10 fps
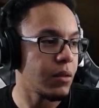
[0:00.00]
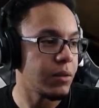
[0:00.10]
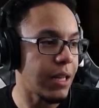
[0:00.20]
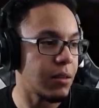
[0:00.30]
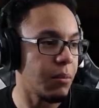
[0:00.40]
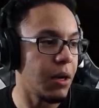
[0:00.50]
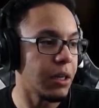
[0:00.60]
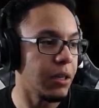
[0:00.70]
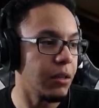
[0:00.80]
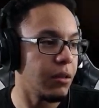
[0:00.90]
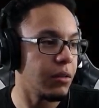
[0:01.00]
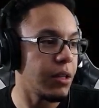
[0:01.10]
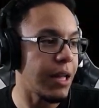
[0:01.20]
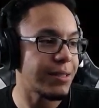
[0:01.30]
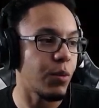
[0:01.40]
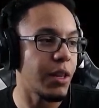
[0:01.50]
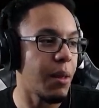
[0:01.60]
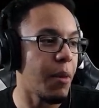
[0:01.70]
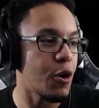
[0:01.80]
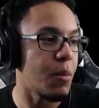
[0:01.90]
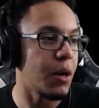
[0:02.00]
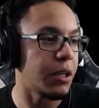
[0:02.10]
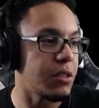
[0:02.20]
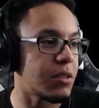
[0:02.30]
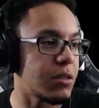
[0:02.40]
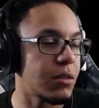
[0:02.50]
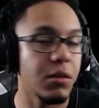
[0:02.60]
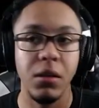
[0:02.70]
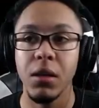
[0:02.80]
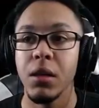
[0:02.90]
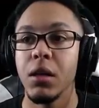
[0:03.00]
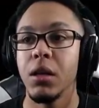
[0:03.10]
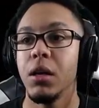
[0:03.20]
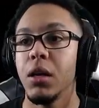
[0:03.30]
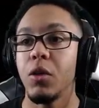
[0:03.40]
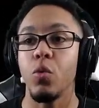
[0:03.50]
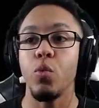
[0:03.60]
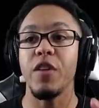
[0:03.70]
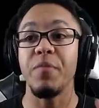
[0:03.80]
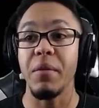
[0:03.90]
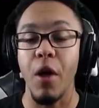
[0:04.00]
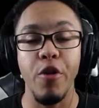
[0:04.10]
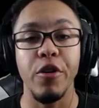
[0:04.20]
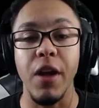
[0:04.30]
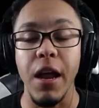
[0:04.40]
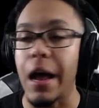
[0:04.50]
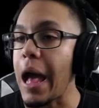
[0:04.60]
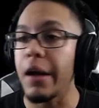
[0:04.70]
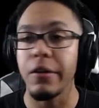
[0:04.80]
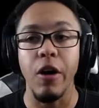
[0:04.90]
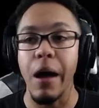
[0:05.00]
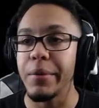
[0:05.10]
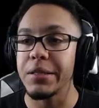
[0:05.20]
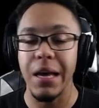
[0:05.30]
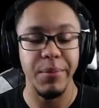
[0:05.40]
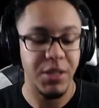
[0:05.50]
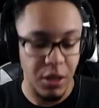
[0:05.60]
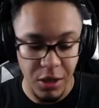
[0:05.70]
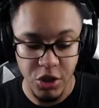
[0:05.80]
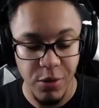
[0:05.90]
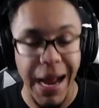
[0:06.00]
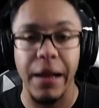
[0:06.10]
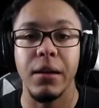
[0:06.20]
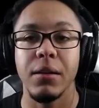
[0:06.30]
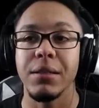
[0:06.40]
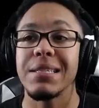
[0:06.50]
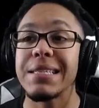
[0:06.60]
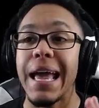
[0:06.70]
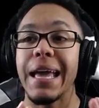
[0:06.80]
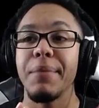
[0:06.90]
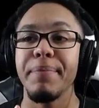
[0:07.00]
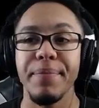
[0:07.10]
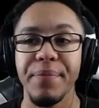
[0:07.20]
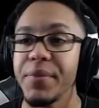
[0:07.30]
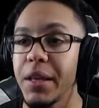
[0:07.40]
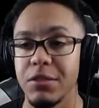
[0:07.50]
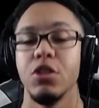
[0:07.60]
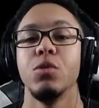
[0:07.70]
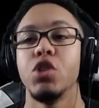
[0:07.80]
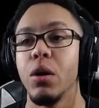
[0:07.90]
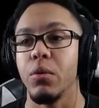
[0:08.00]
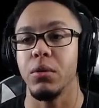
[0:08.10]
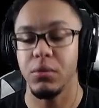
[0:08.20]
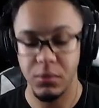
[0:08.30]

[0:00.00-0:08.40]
That's the monkey. That's one of the murder monkeys. We've been murdered I don't know how many times, lost track. This game is no joke.